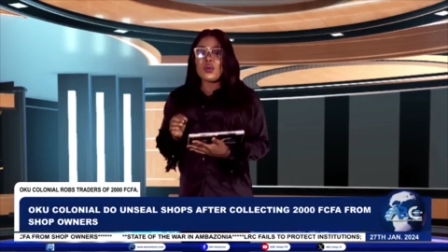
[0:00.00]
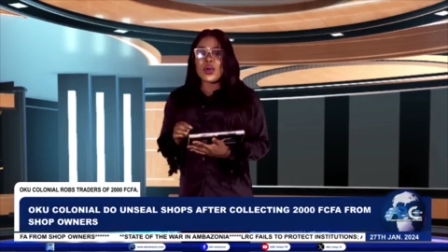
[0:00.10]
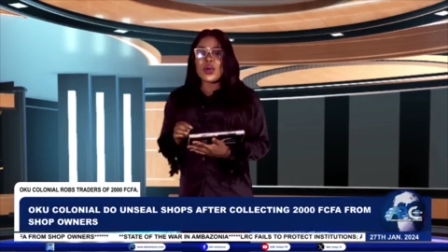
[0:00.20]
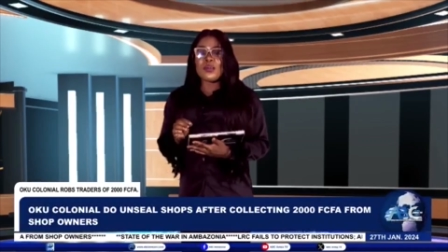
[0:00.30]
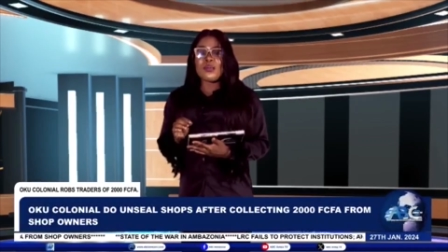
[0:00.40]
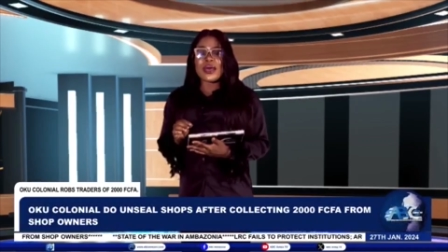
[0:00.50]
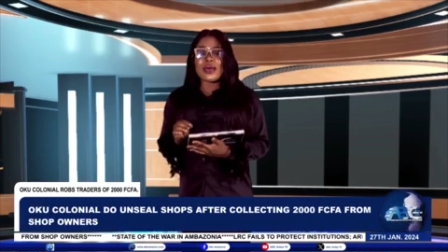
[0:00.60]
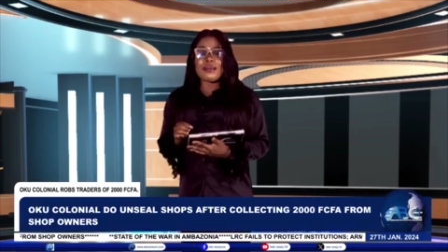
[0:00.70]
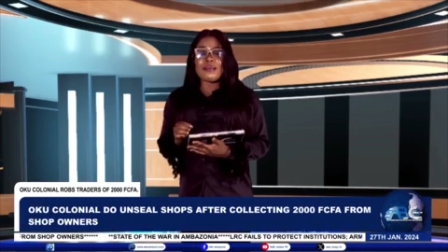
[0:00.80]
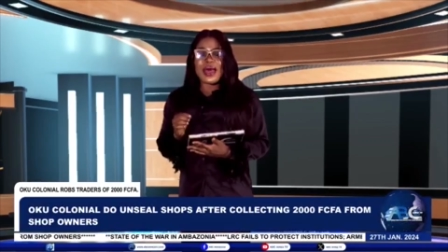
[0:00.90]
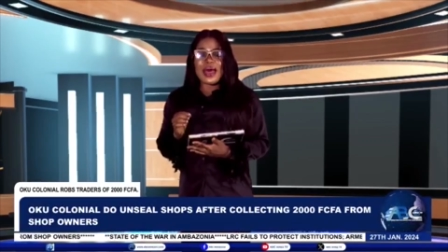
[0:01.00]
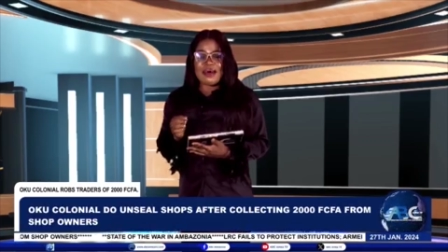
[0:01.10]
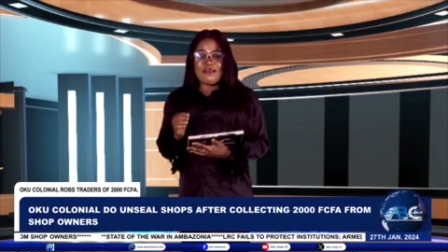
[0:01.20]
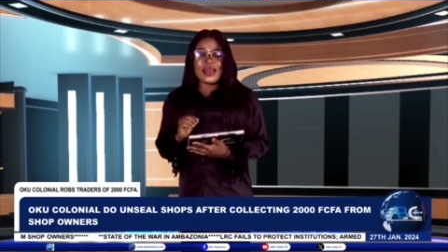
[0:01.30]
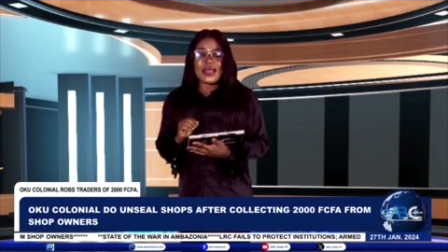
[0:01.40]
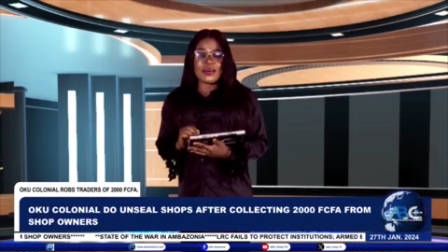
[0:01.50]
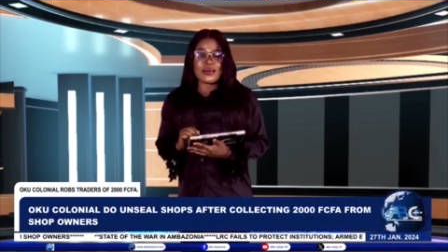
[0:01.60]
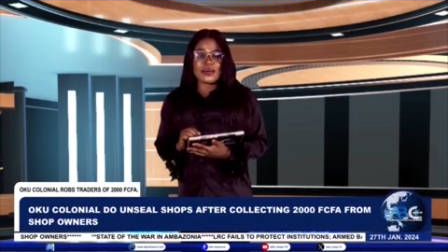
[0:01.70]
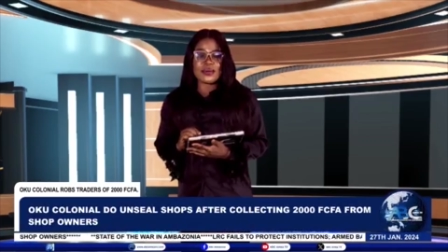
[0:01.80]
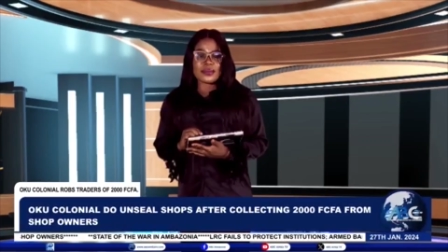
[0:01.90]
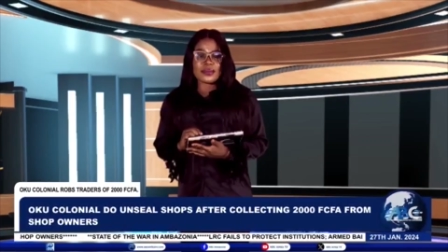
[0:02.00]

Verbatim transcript: will become available.